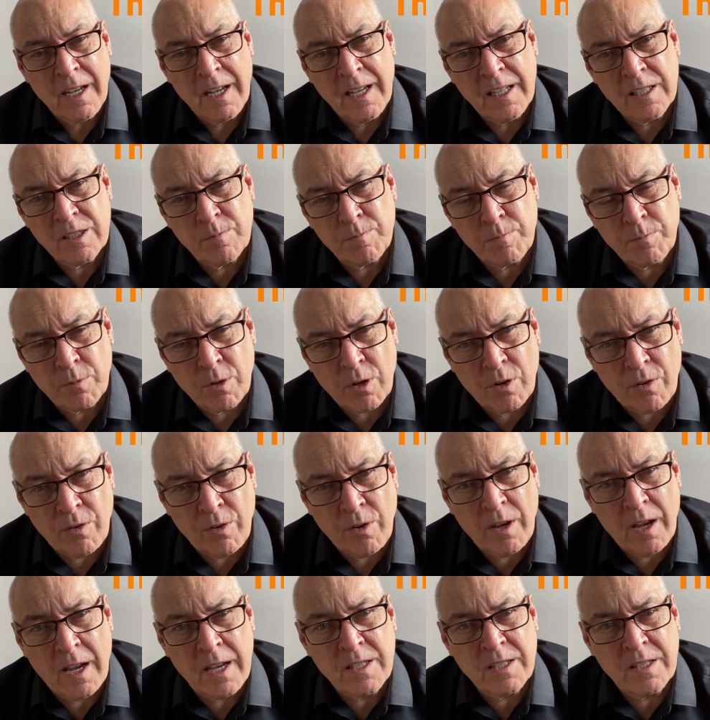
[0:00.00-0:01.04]
is
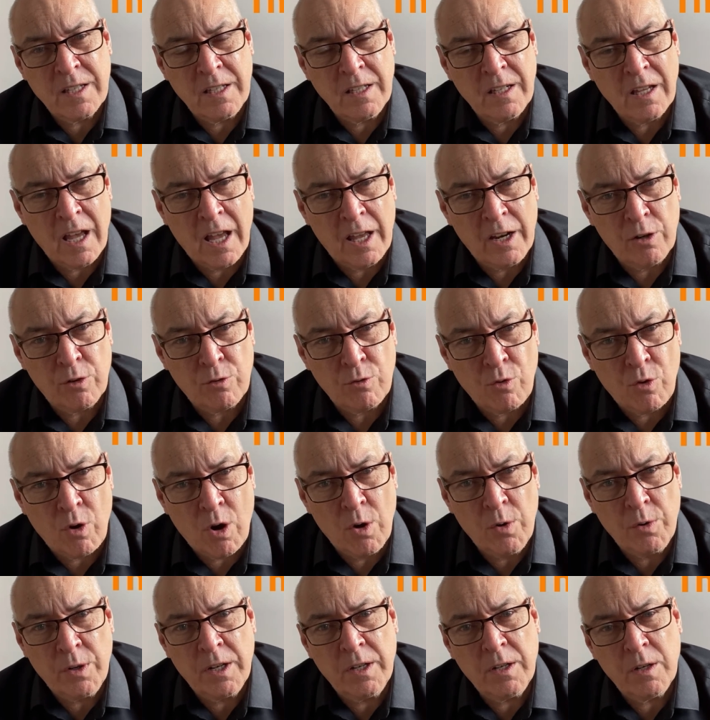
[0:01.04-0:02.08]
creating an
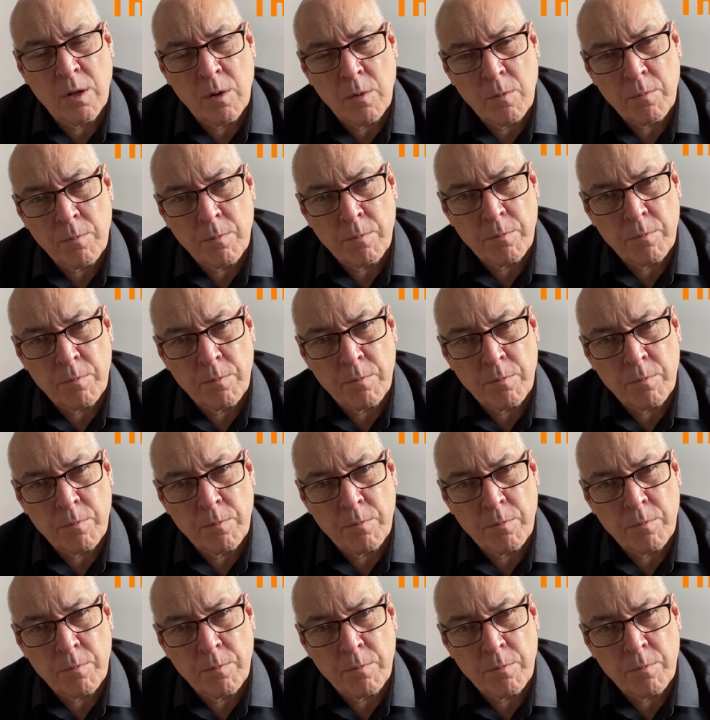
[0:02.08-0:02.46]
eroding